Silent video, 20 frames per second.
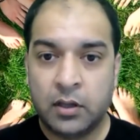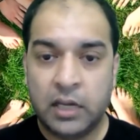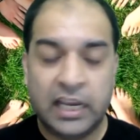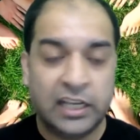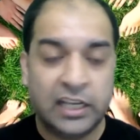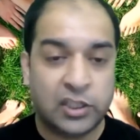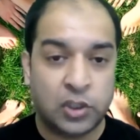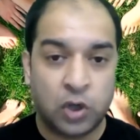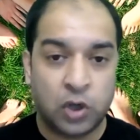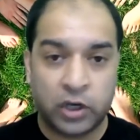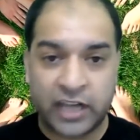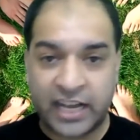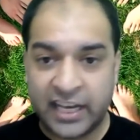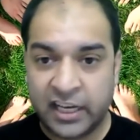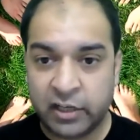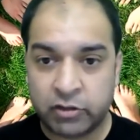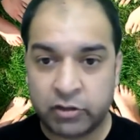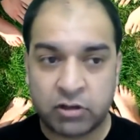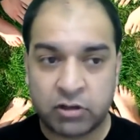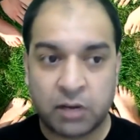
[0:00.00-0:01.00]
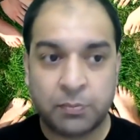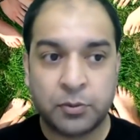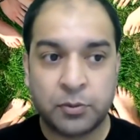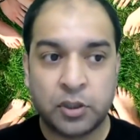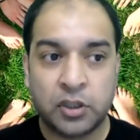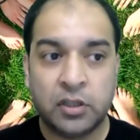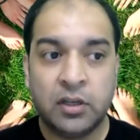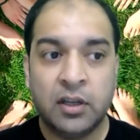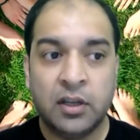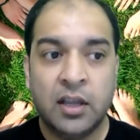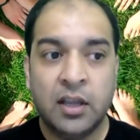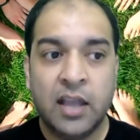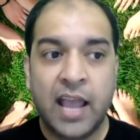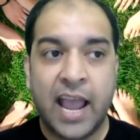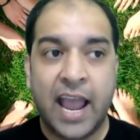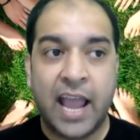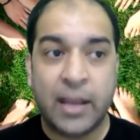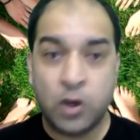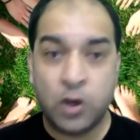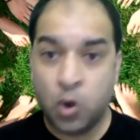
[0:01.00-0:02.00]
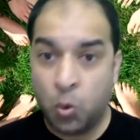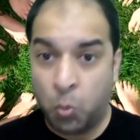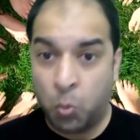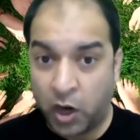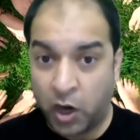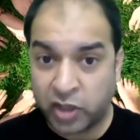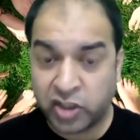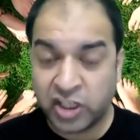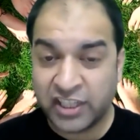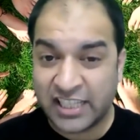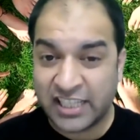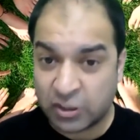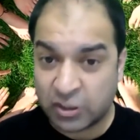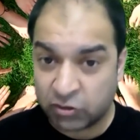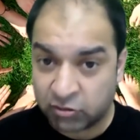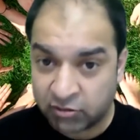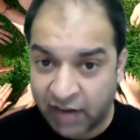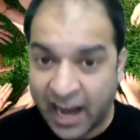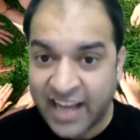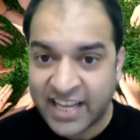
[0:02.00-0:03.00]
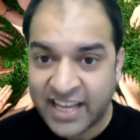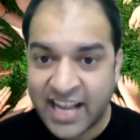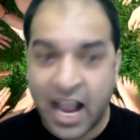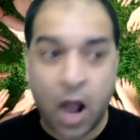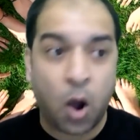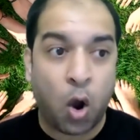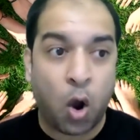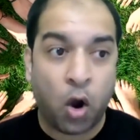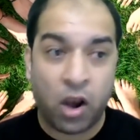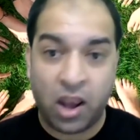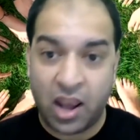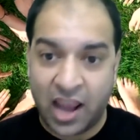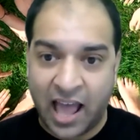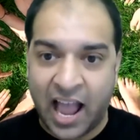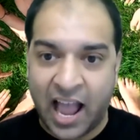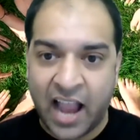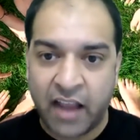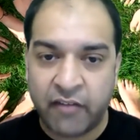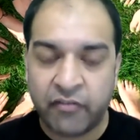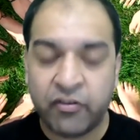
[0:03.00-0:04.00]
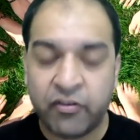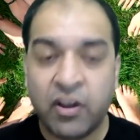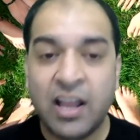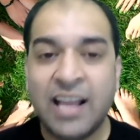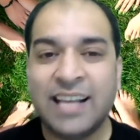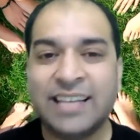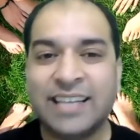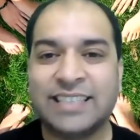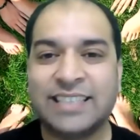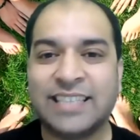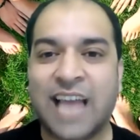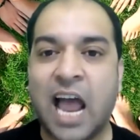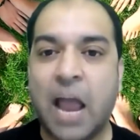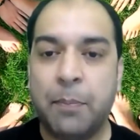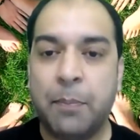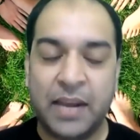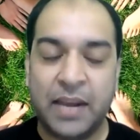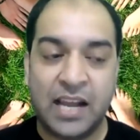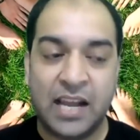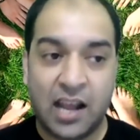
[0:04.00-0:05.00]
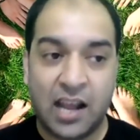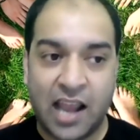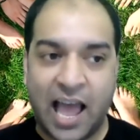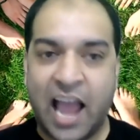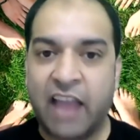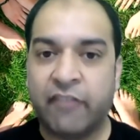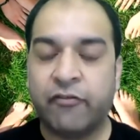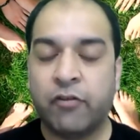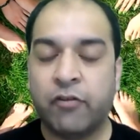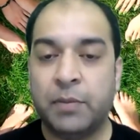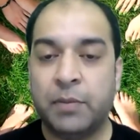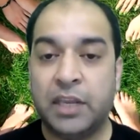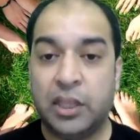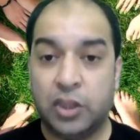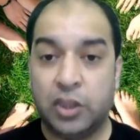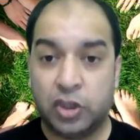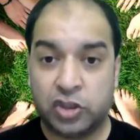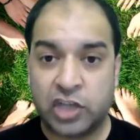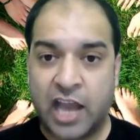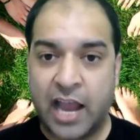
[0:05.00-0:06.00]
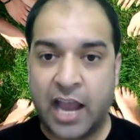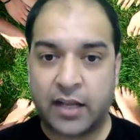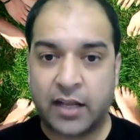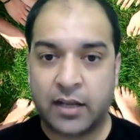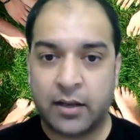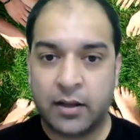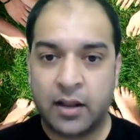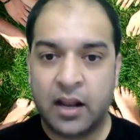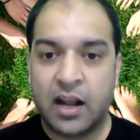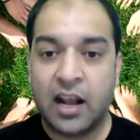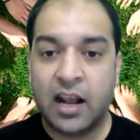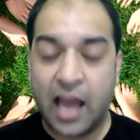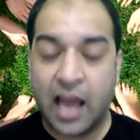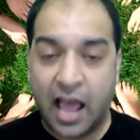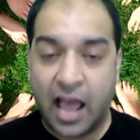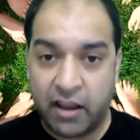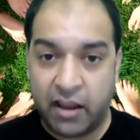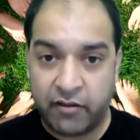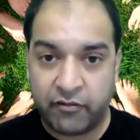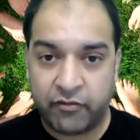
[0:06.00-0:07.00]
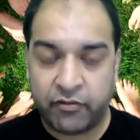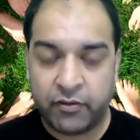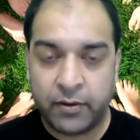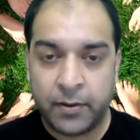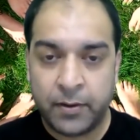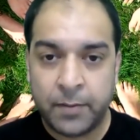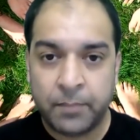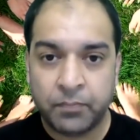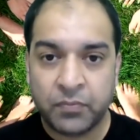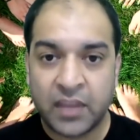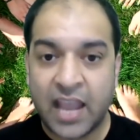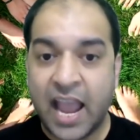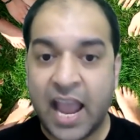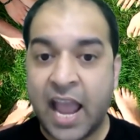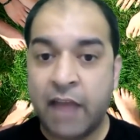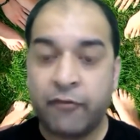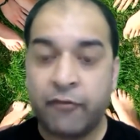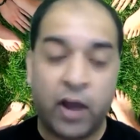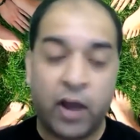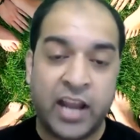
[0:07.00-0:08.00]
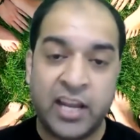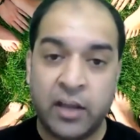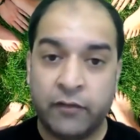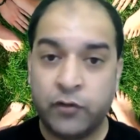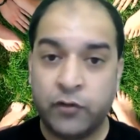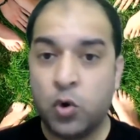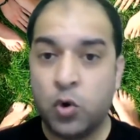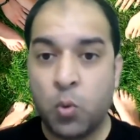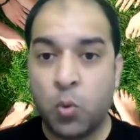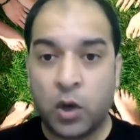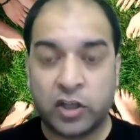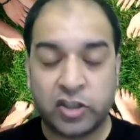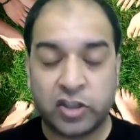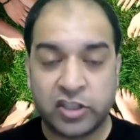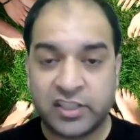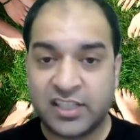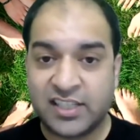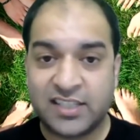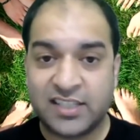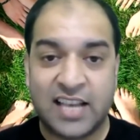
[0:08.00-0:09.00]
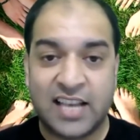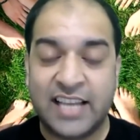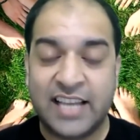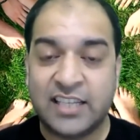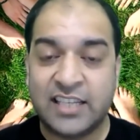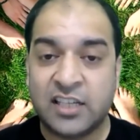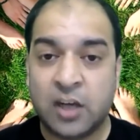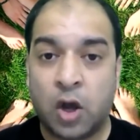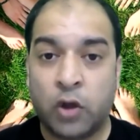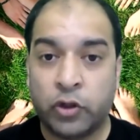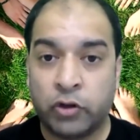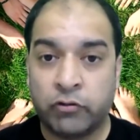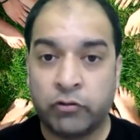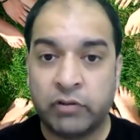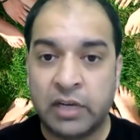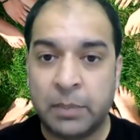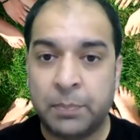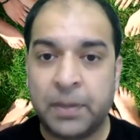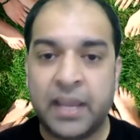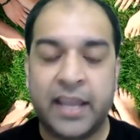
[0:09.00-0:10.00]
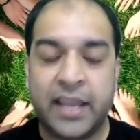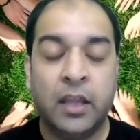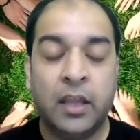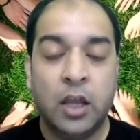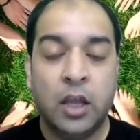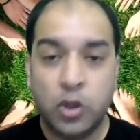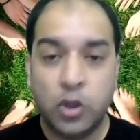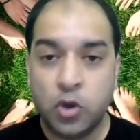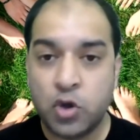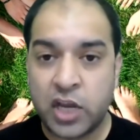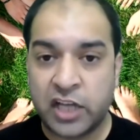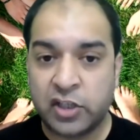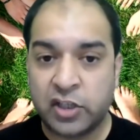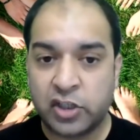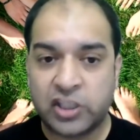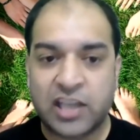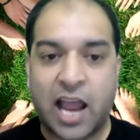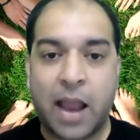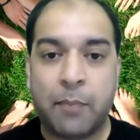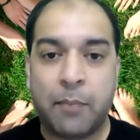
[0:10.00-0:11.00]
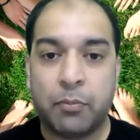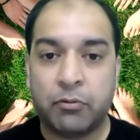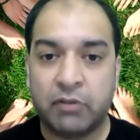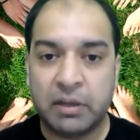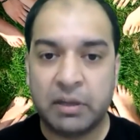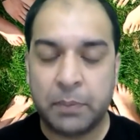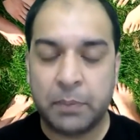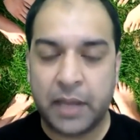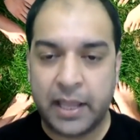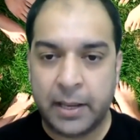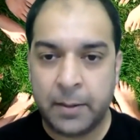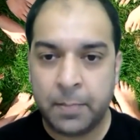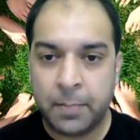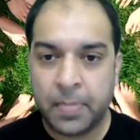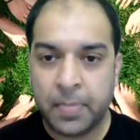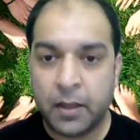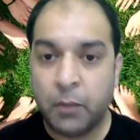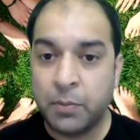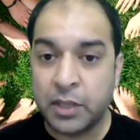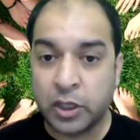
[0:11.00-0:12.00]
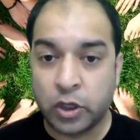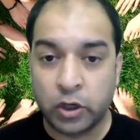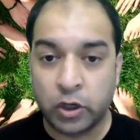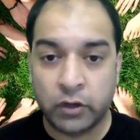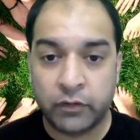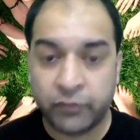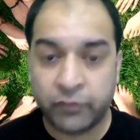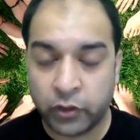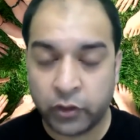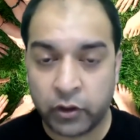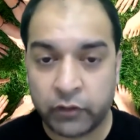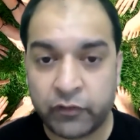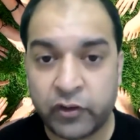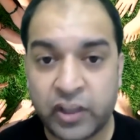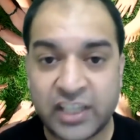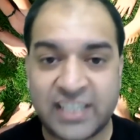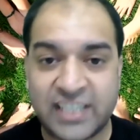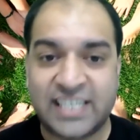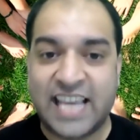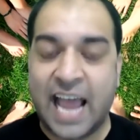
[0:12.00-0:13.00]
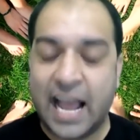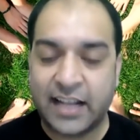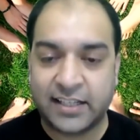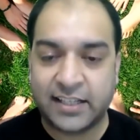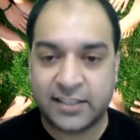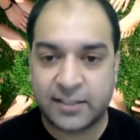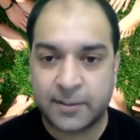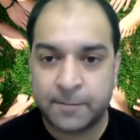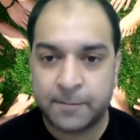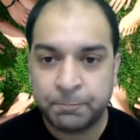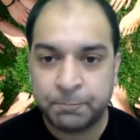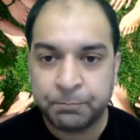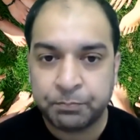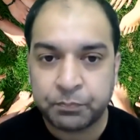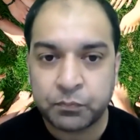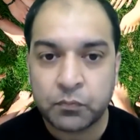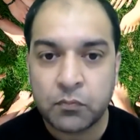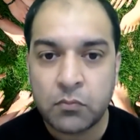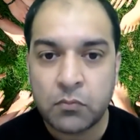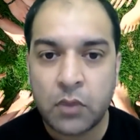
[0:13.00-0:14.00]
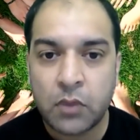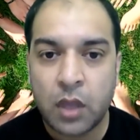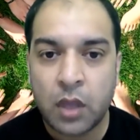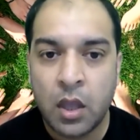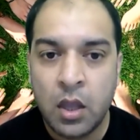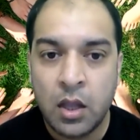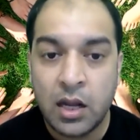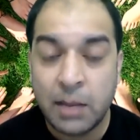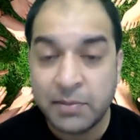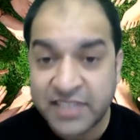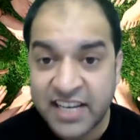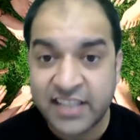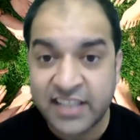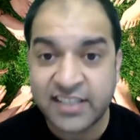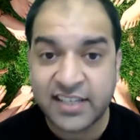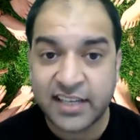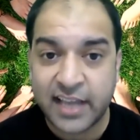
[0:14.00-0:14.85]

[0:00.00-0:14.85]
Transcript: it's not getting interrupted, and you're watching this right now on live, type in live for me in the chat, live. And for any of you who watches this later on the replay, you can just type replay. It'll be good for the stats. Let me say this